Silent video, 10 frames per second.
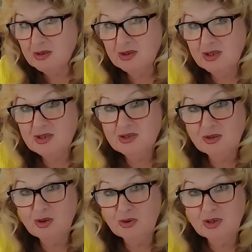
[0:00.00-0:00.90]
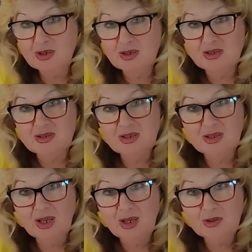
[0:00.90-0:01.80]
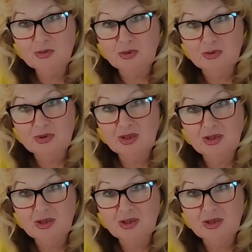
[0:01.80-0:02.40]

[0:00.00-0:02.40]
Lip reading: This lawyer is an adult.